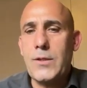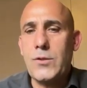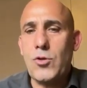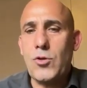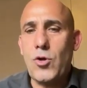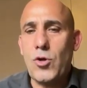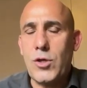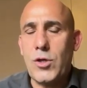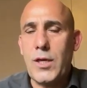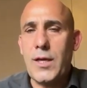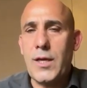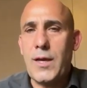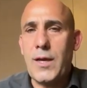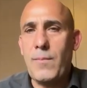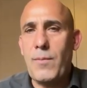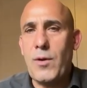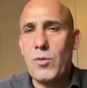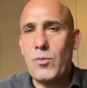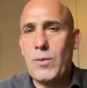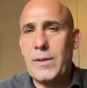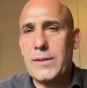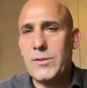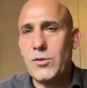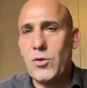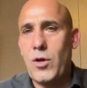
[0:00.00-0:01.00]
talking
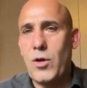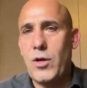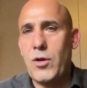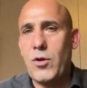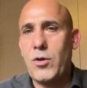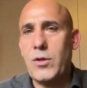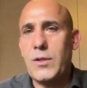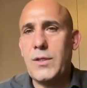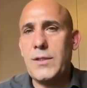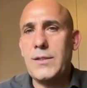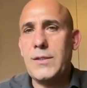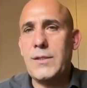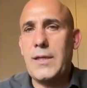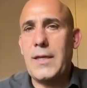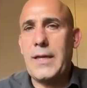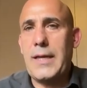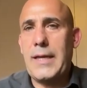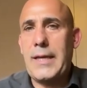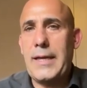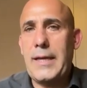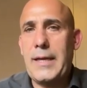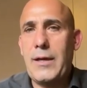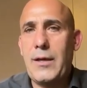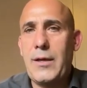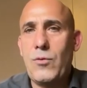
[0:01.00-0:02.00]
about what's going on
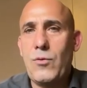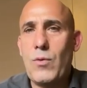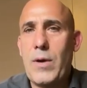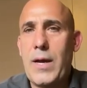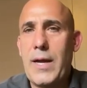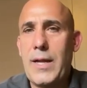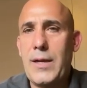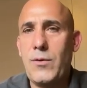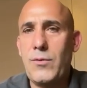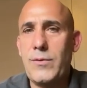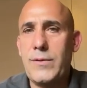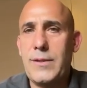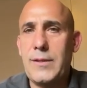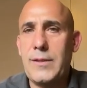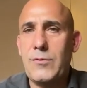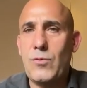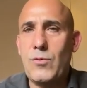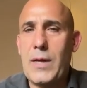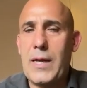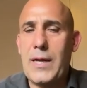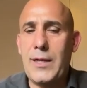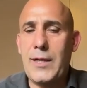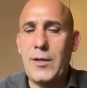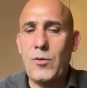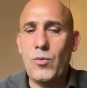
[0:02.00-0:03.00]
while
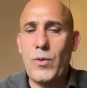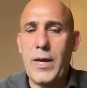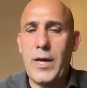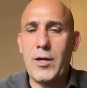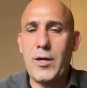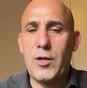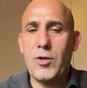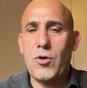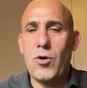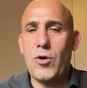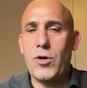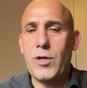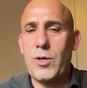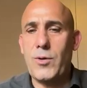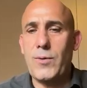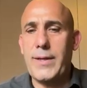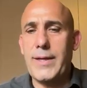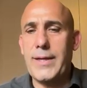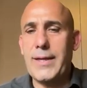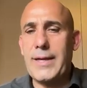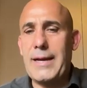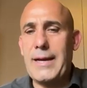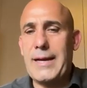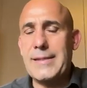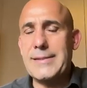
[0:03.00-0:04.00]
we are
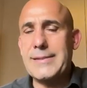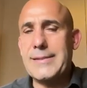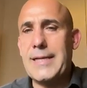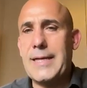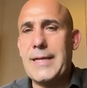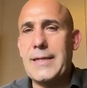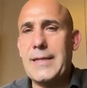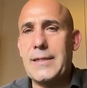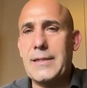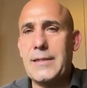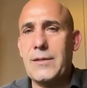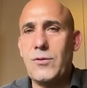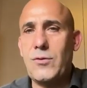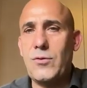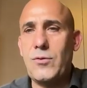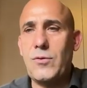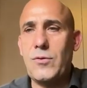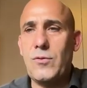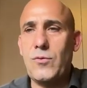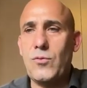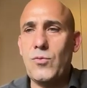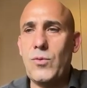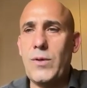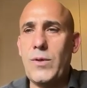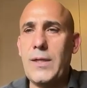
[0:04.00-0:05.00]
conquering Gaza,
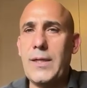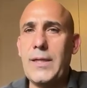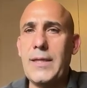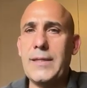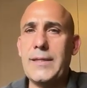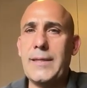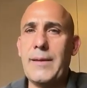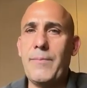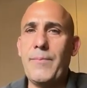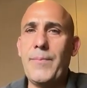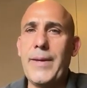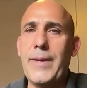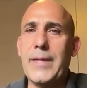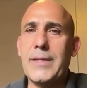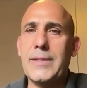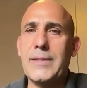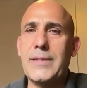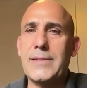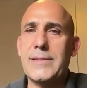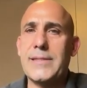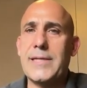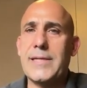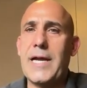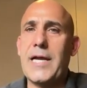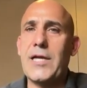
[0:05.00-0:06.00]
really the big
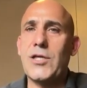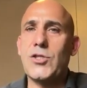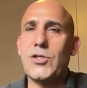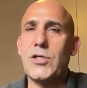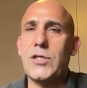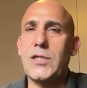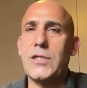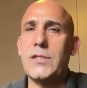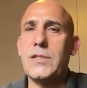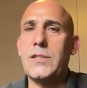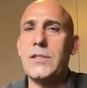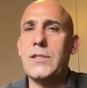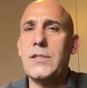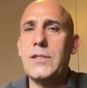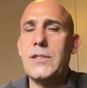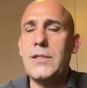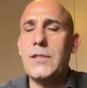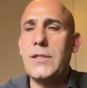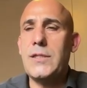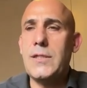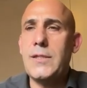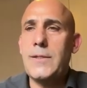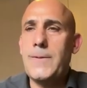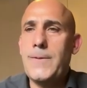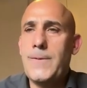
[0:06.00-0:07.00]
discussion
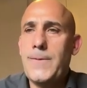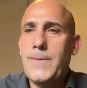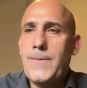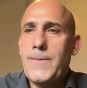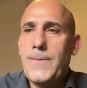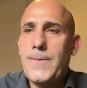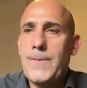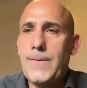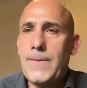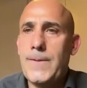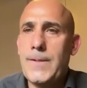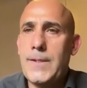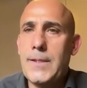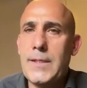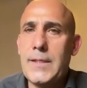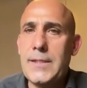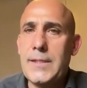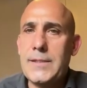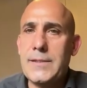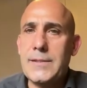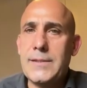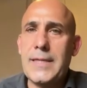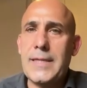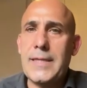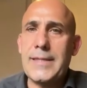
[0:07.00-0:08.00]

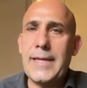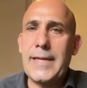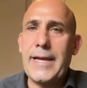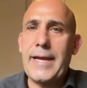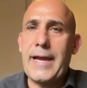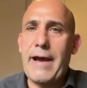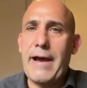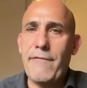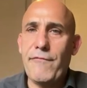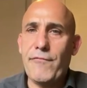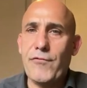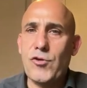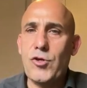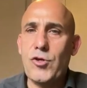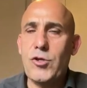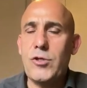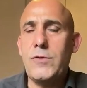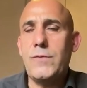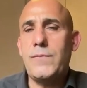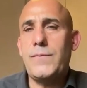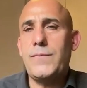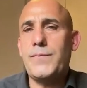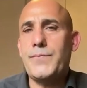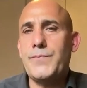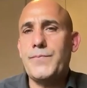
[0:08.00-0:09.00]
is the day after.